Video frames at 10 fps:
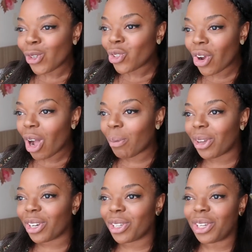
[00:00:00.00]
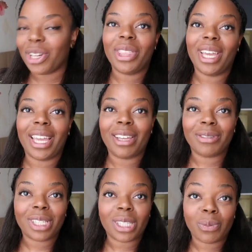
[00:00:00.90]
drama, no nothing.
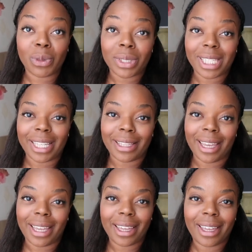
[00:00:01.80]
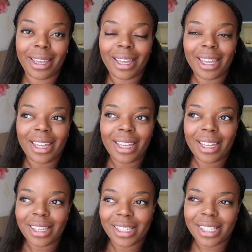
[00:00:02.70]
It's just mostly like
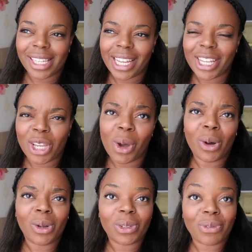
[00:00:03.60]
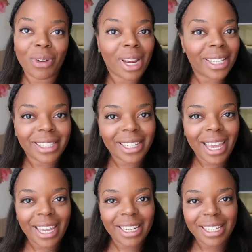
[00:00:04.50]
seeing your old friend
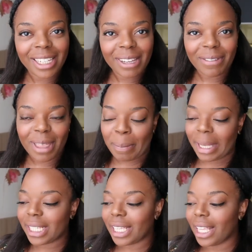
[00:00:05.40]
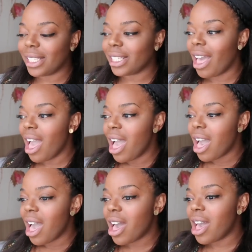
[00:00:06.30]
again, if that makes sense.
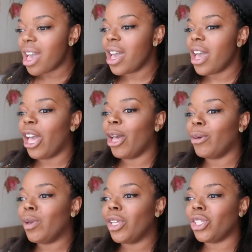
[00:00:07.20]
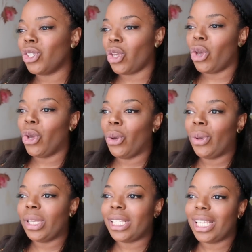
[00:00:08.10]

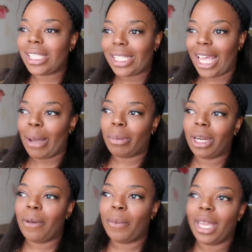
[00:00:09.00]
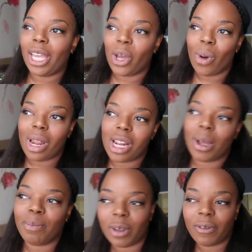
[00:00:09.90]
So since I'm gonna be in Kuala
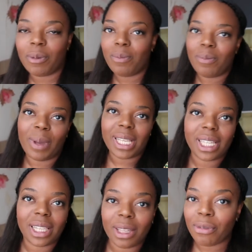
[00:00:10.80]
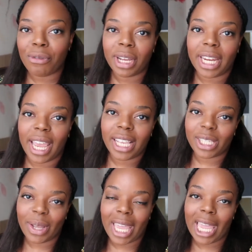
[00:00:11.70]
Lumpur for basically 3
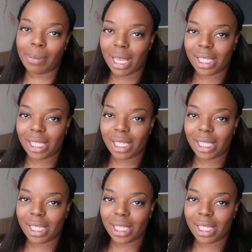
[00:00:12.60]
days, I came